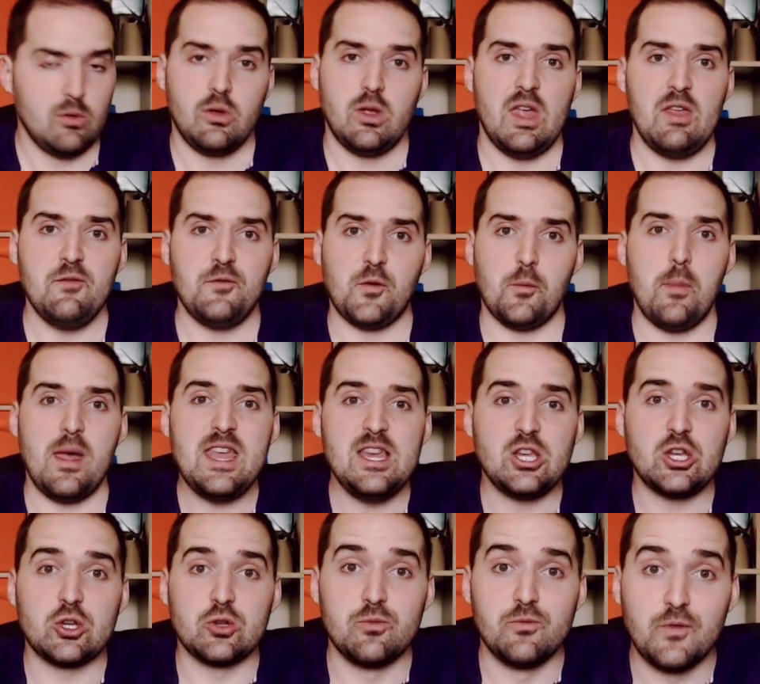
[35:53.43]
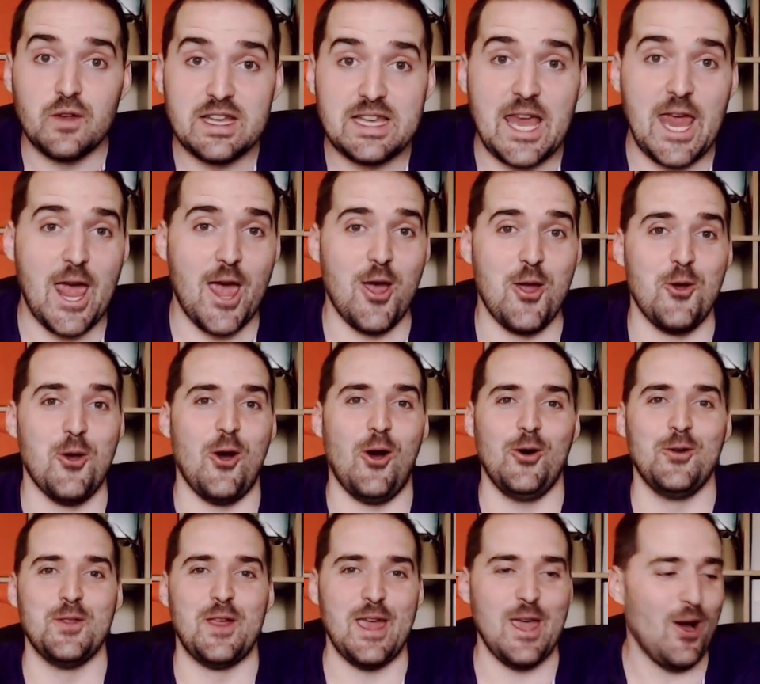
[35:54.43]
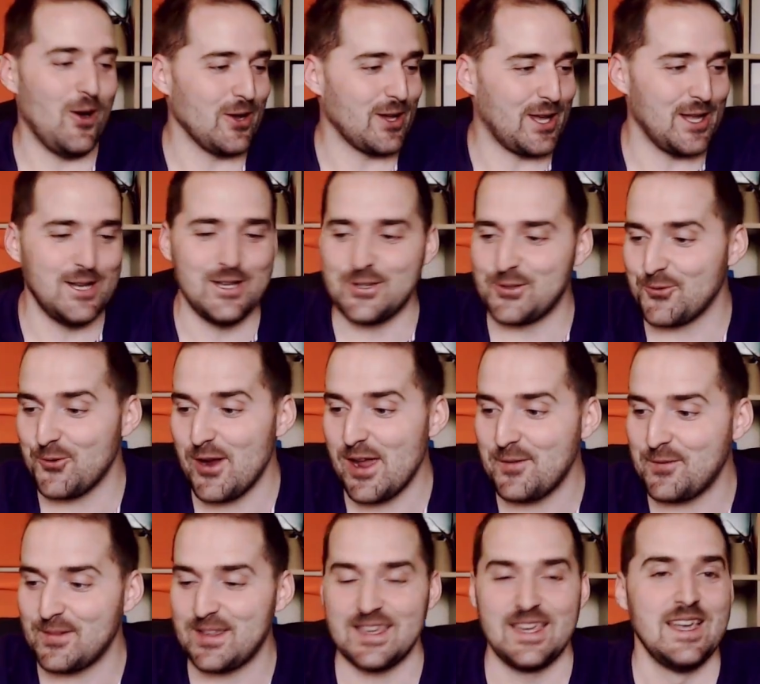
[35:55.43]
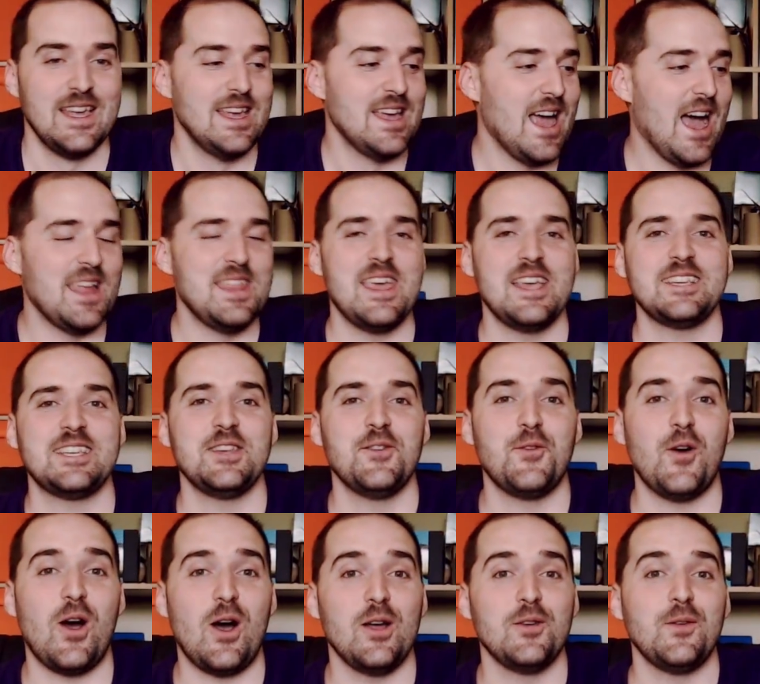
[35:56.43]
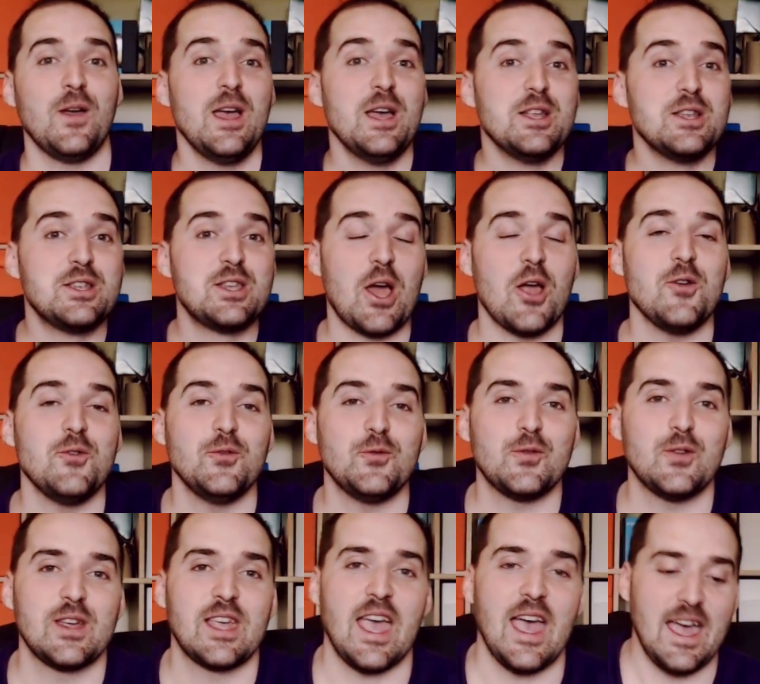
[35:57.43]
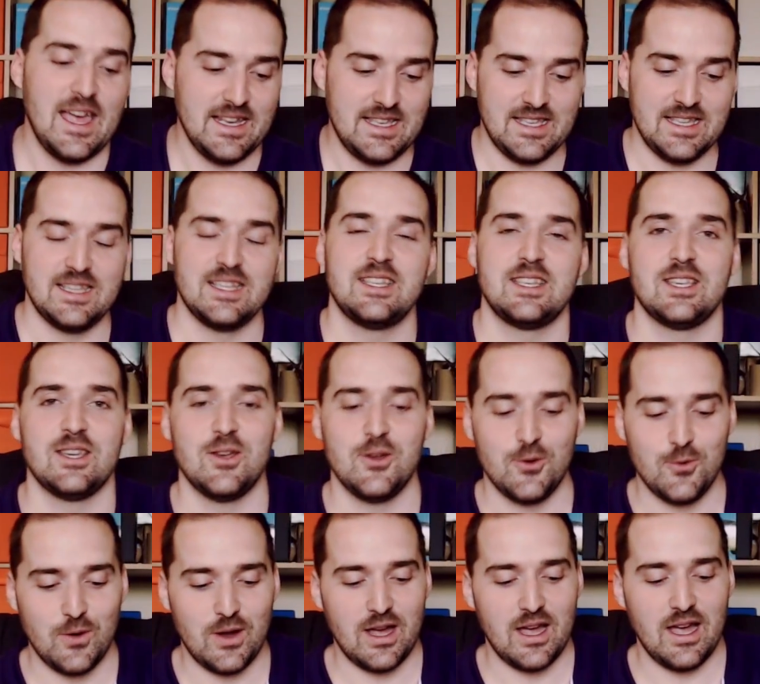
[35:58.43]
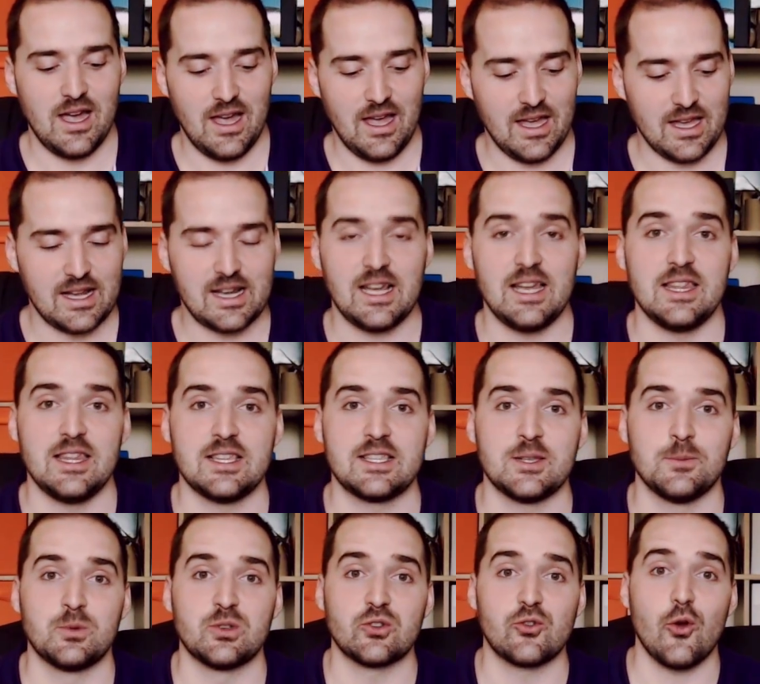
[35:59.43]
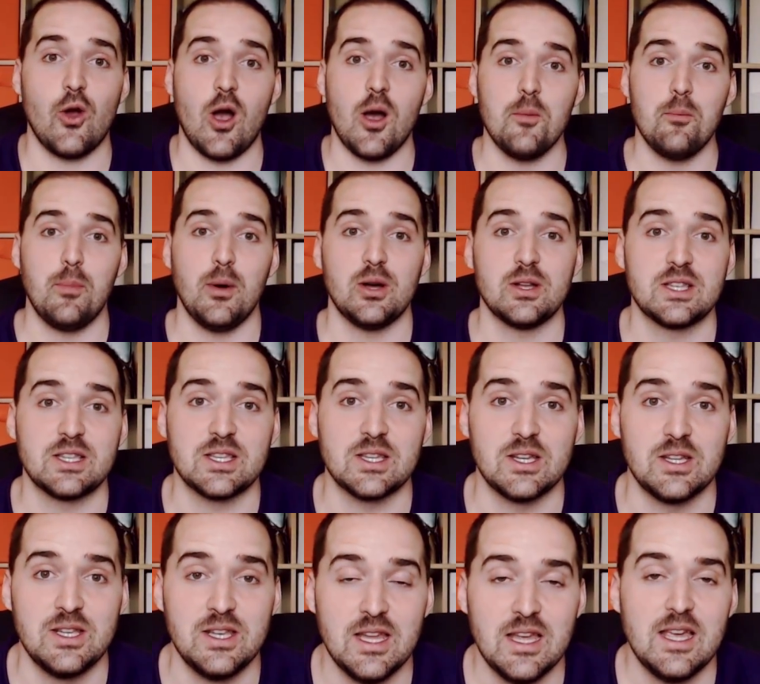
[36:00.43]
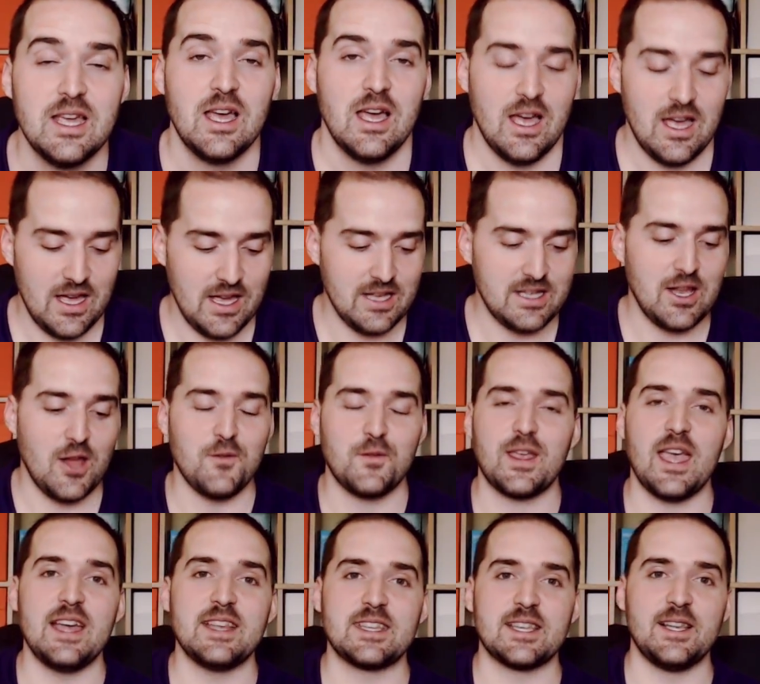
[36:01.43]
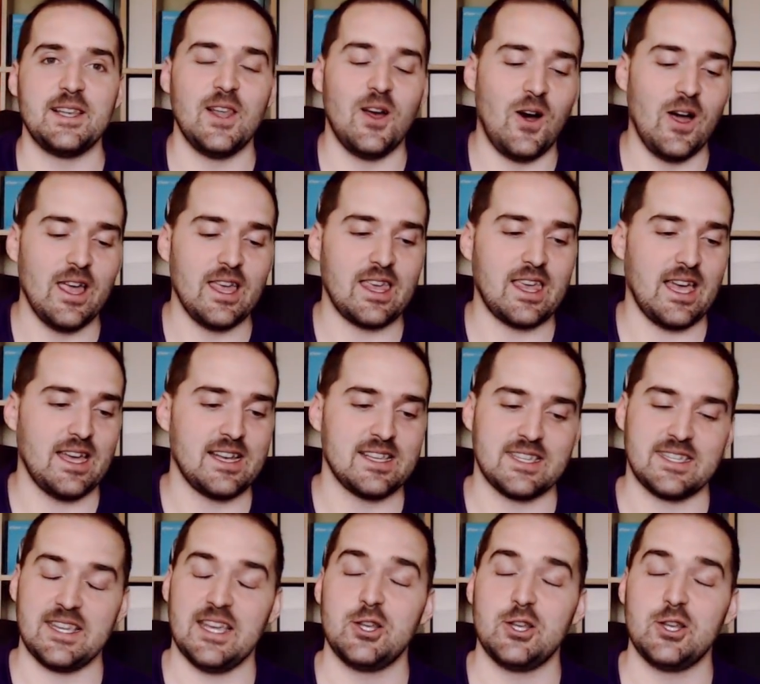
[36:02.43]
information video on the Oculus Rift and the HTC VIVE. Don't forget to click the subscribe button. Don't forget to like, and as I say,